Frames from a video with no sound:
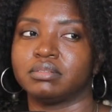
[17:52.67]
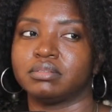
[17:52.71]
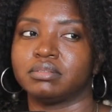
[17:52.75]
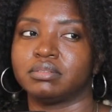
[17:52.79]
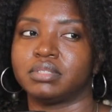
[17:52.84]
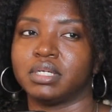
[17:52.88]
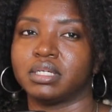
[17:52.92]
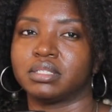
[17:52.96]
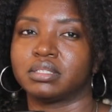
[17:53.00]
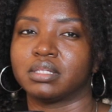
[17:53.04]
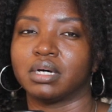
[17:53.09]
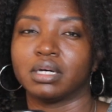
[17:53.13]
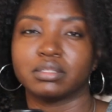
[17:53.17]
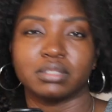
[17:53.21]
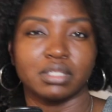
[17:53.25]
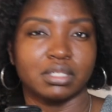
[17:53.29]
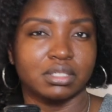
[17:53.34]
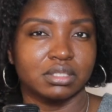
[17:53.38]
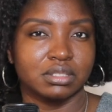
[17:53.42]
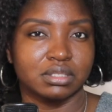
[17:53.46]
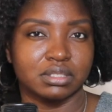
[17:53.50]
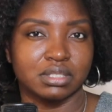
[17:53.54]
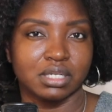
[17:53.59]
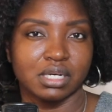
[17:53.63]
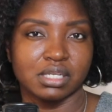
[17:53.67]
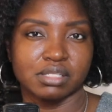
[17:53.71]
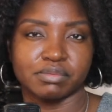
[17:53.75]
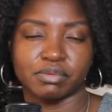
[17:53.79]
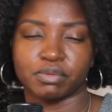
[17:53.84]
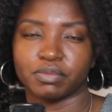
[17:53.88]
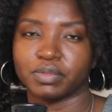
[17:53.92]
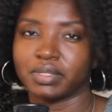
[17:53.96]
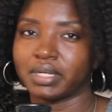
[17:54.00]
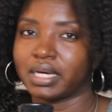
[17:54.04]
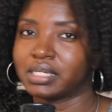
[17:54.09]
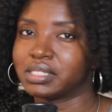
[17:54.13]
they thought they discussed but
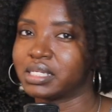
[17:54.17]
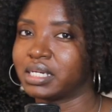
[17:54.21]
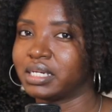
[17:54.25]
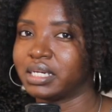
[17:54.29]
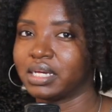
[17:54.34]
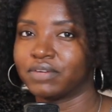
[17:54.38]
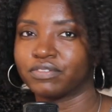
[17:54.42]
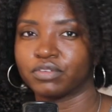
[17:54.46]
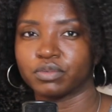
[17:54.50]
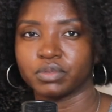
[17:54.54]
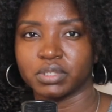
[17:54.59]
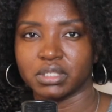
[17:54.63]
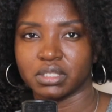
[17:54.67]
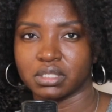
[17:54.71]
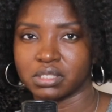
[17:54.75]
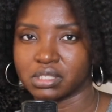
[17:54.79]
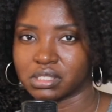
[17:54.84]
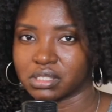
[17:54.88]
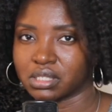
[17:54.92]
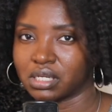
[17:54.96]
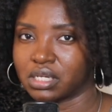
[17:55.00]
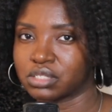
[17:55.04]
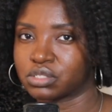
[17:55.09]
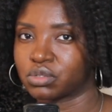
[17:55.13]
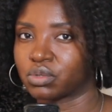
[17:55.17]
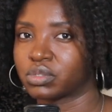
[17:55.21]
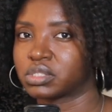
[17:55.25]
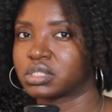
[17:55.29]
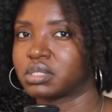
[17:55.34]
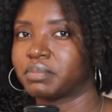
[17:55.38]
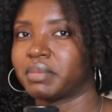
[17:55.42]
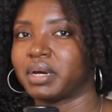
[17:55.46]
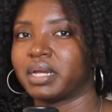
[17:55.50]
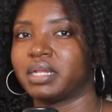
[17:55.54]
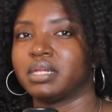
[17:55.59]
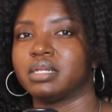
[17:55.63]
realized they never really discussed or
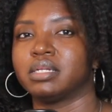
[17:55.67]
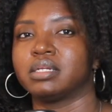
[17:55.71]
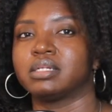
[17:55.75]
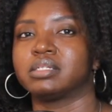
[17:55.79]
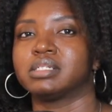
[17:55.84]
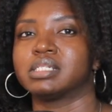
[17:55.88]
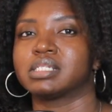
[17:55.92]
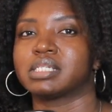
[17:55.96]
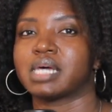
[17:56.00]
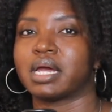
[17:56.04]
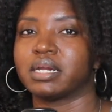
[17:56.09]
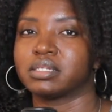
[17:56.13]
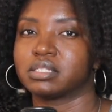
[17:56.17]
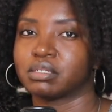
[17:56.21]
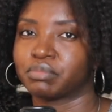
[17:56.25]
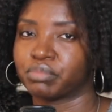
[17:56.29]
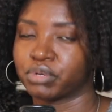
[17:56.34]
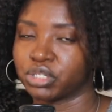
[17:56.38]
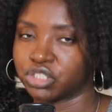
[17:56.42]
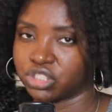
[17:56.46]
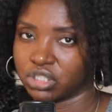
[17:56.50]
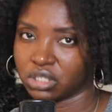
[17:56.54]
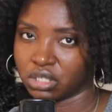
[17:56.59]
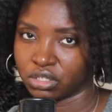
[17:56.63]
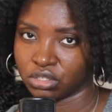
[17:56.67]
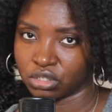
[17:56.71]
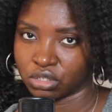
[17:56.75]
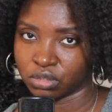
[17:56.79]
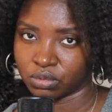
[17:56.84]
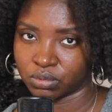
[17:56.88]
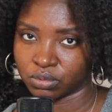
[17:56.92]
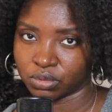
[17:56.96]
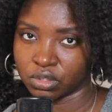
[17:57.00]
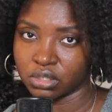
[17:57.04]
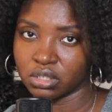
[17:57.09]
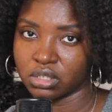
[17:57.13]
somebody decided to brush it under the
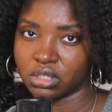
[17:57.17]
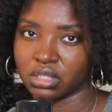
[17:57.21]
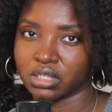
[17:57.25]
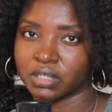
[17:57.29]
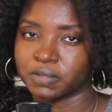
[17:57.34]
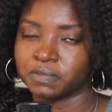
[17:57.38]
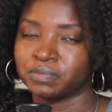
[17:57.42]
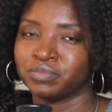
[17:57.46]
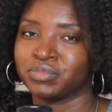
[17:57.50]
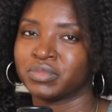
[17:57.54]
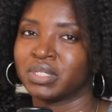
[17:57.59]
rug